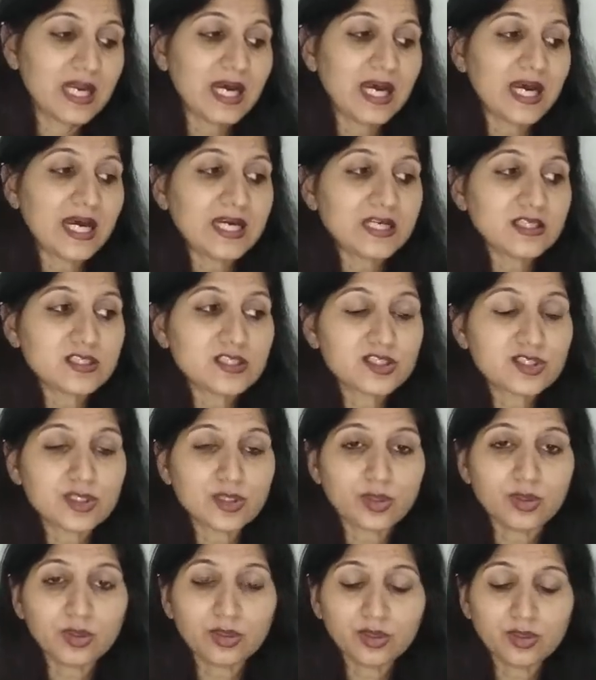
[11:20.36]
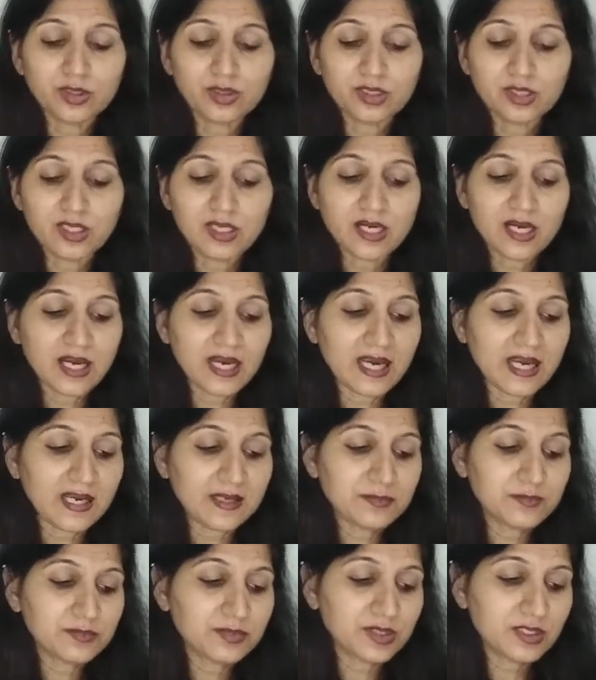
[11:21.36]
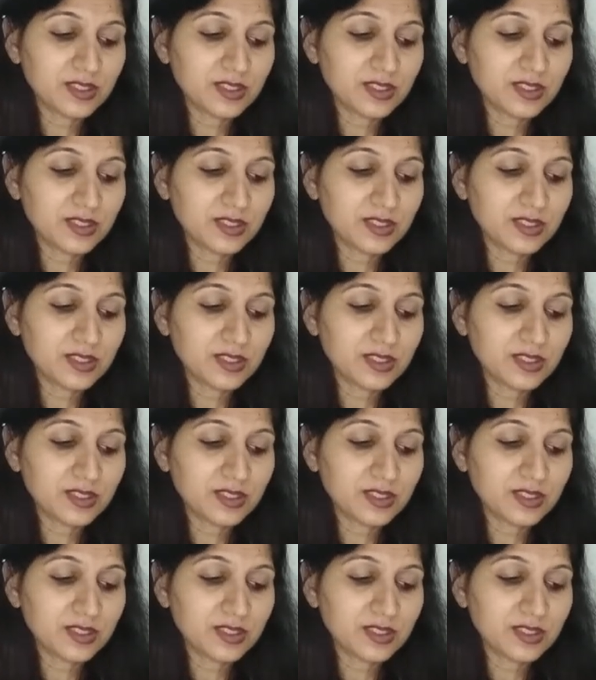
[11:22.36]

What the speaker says: And so I am